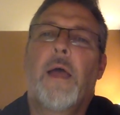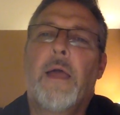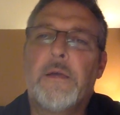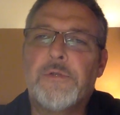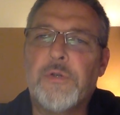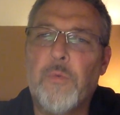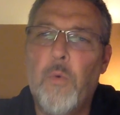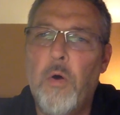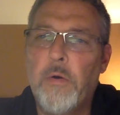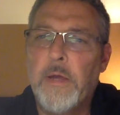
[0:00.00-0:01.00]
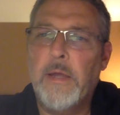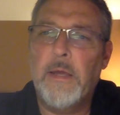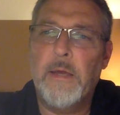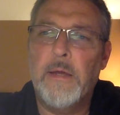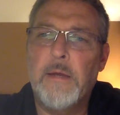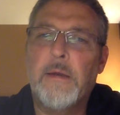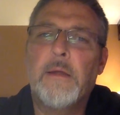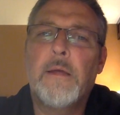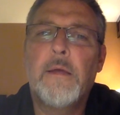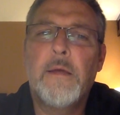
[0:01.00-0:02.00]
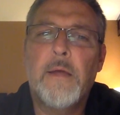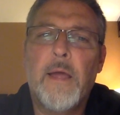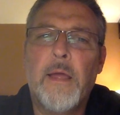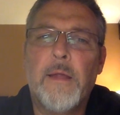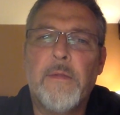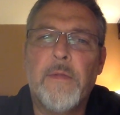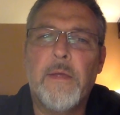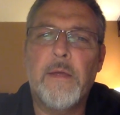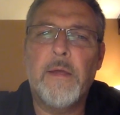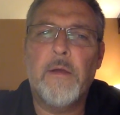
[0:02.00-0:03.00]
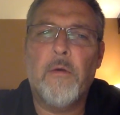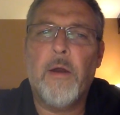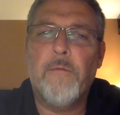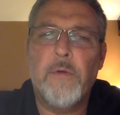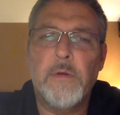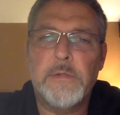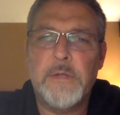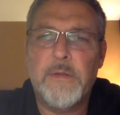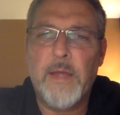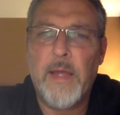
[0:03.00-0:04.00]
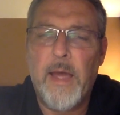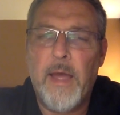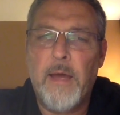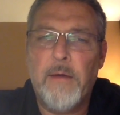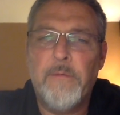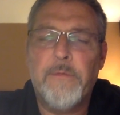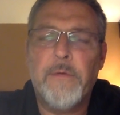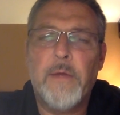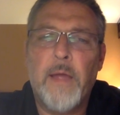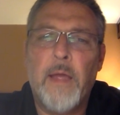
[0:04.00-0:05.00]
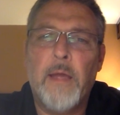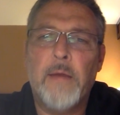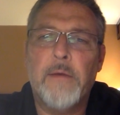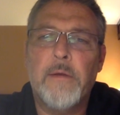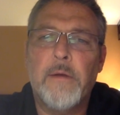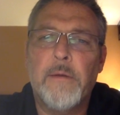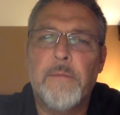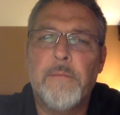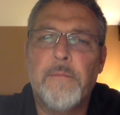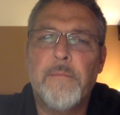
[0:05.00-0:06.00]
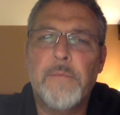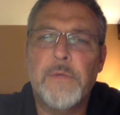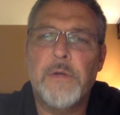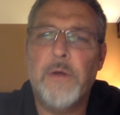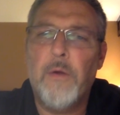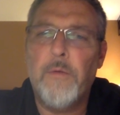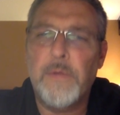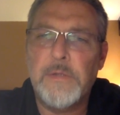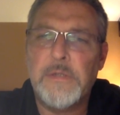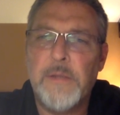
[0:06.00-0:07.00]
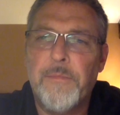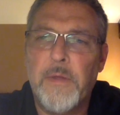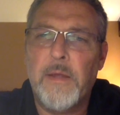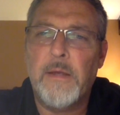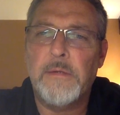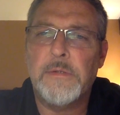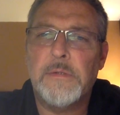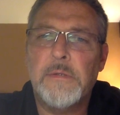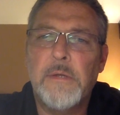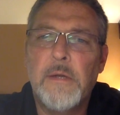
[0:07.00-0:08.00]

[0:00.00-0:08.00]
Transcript: as you're walking in and the grave looks that they have, and to know that something is